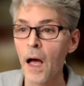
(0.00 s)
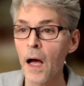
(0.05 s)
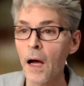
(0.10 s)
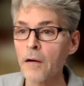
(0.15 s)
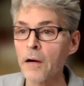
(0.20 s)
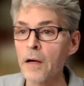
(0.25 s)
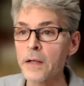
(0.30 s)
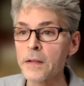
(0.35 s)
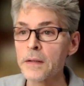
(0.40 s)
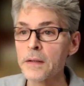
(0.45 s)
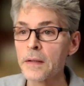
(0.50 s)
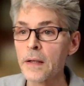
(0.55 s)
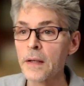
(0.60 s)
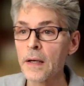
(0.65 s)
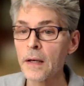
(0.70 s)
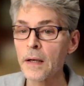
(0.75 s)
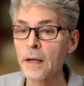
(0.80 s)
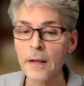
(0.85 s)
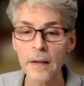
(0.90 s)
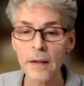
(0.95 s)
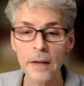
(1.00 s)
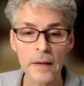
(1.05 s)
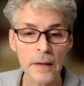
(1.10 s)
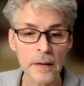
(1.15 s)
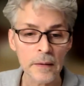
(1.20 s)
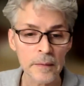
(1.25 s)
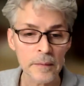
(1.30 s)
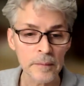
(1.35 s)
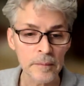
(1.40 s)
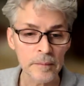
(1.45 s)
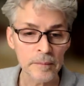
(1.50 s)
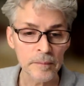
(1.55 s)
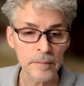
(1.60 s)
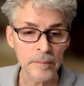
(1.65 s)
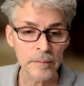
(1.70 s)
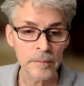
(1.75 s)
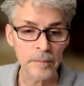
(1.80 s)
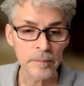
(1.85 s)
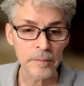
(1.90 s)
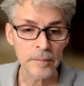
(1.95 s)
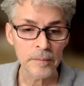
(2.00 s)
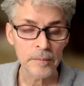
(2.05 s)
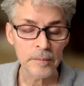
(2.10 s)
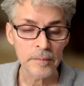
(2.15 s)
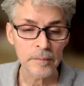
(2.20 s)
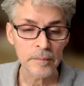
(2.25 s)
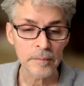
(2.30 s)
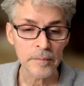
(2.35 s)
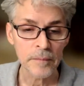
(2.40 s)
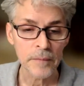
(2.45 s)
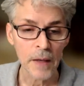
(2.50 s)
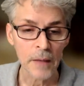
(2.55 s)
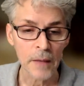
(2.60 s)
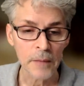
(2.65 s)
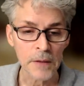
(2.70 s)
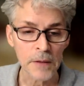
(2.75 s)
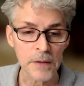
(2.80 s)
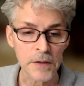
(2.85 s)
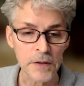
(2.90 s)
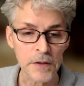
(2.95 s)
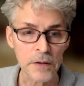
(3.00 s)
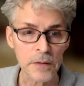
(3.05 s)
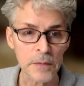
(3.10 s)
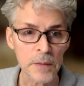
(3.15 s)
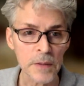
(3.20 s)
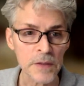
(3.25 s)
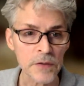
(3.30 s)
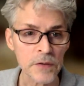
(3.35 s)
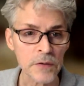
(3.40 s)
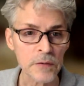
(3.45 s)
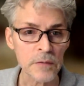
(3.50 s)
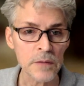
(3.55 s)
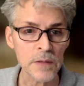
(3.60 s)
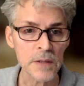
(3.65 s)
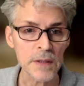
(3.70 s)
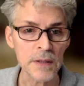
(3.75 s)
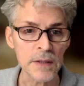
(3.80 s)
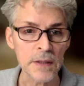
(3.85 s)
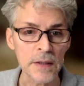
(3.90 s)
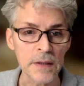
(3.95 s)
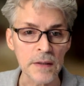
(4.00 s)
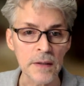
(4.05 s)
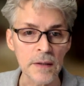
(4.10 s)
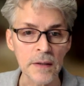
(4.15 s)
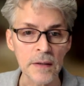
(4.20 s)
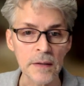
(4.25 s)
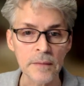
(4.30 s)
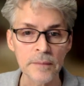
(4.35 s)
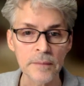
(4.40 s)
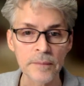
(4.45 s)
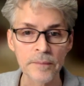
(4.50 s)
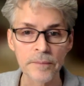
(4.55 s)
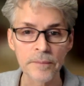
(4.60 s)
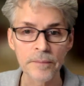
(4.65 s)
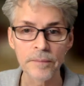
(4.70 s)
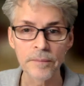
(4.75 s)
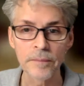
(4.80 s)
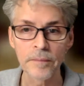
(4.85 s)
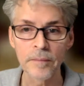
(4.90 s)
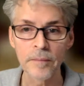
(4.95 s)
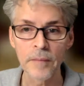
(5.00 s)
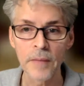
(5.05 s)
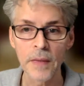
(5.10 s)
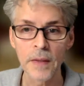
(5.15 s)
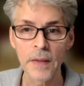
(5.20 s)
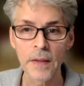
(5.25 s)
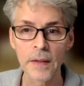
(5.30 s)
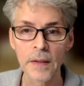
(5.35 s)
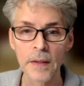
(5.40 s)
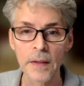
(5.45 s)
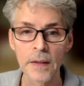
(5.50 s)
All right. I'm going to share my screen again then.